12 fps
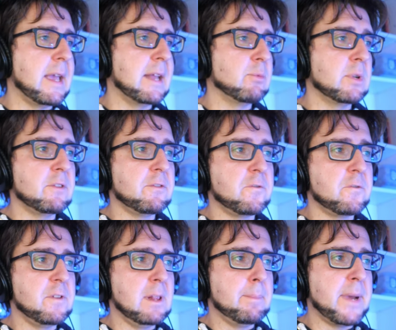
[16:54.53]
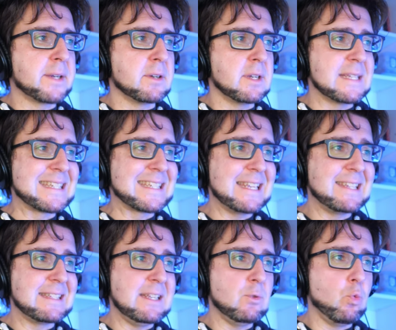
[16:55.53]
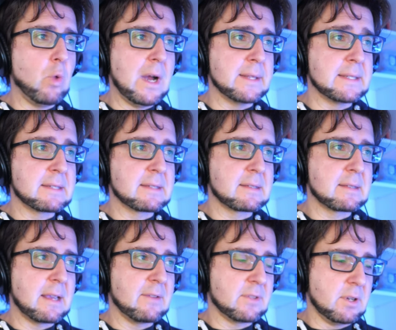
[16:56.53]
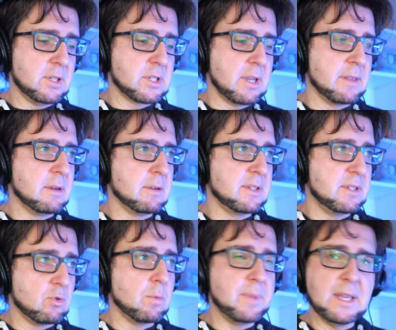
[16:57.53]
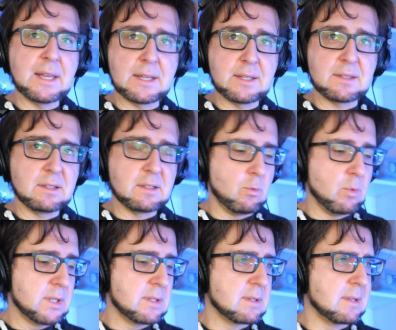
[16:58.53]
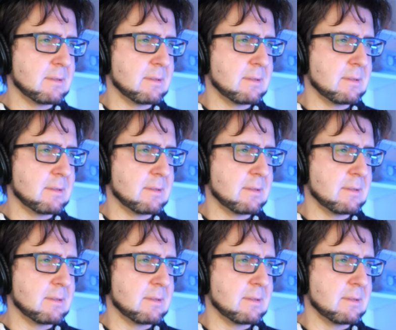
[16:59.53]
And when the fill pattern is 16 ones after each other, 0B and then 16 ones.